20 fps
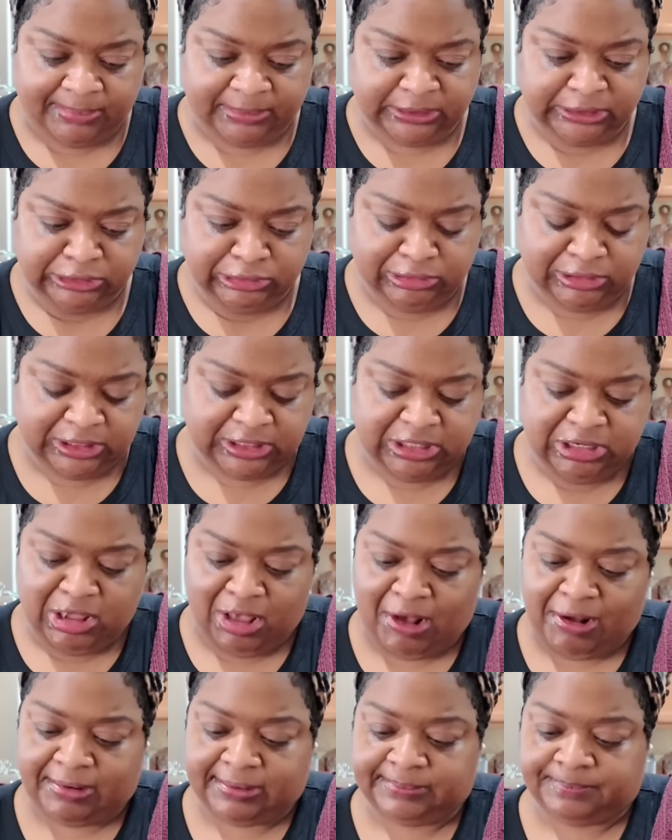me show it to
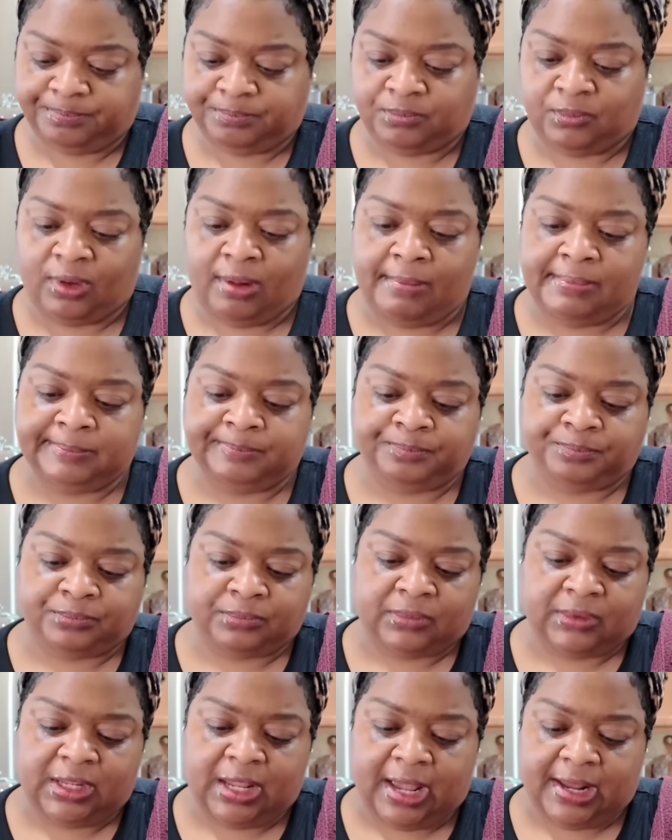y'all.
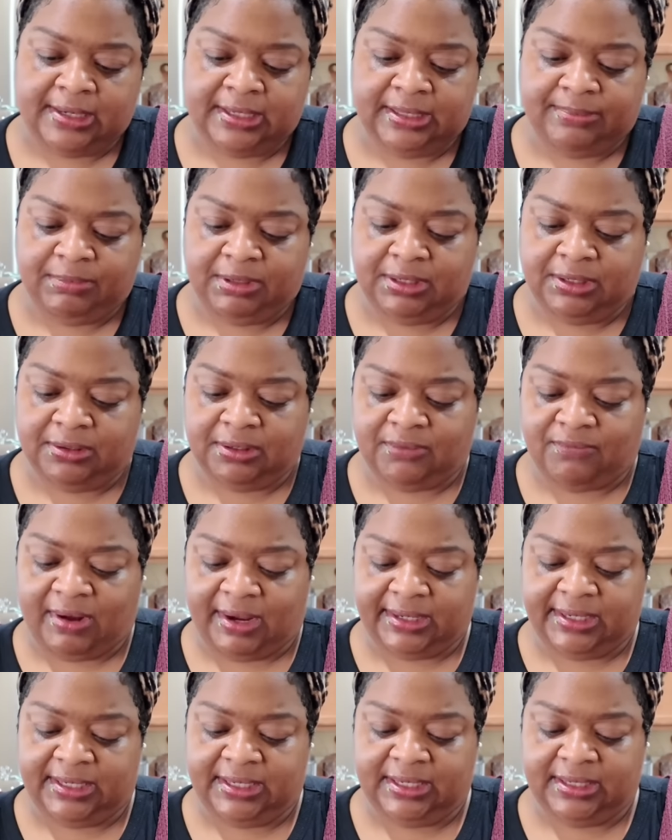Y'all let me know if I
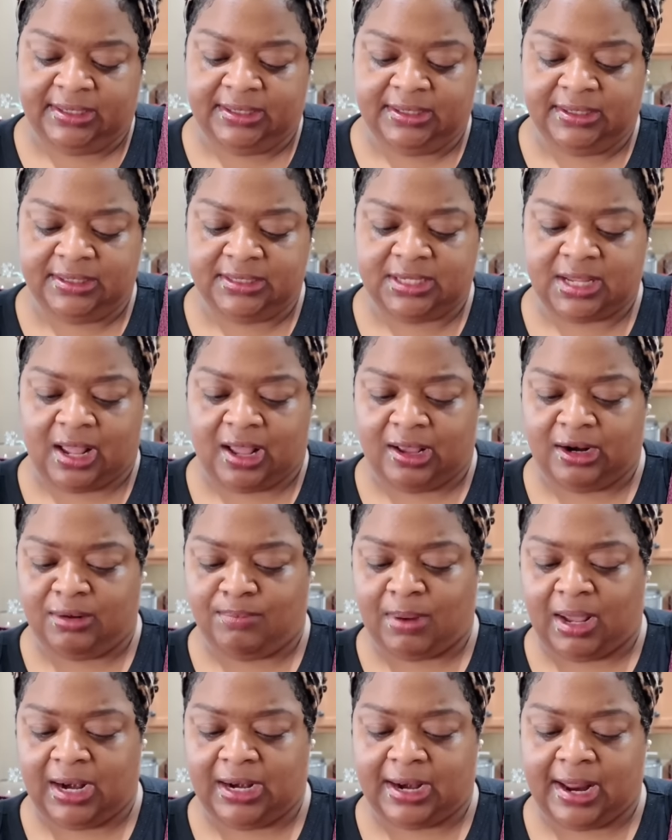did good to all of
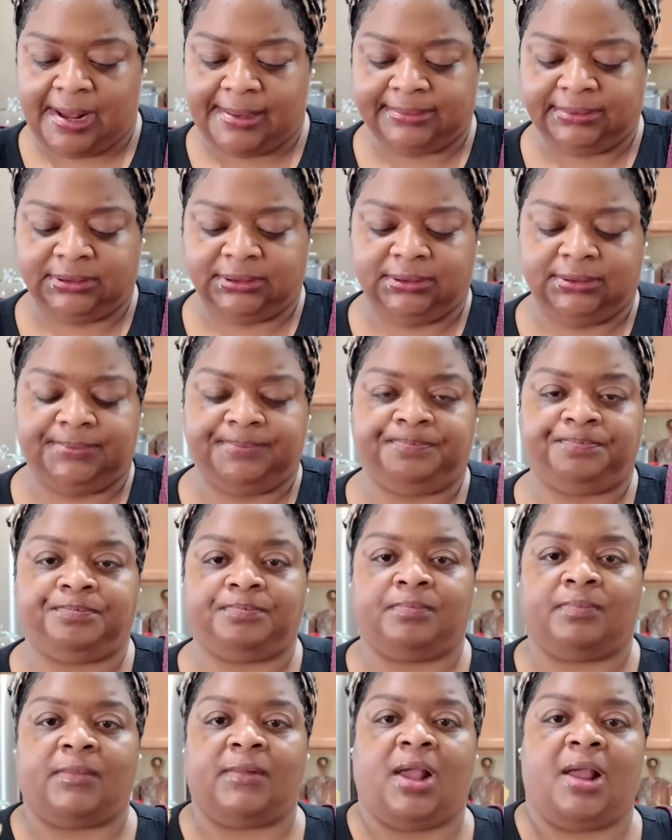my lobster
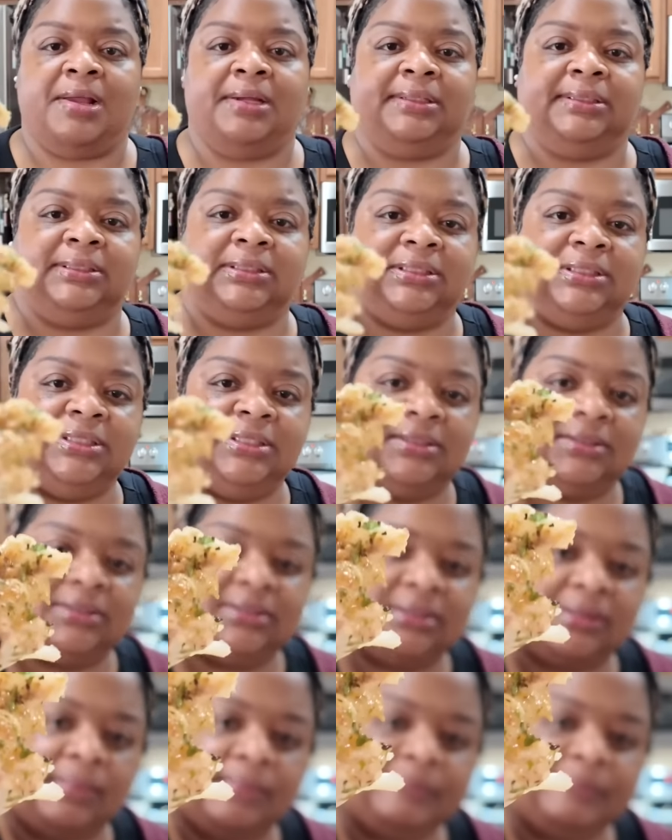eaters.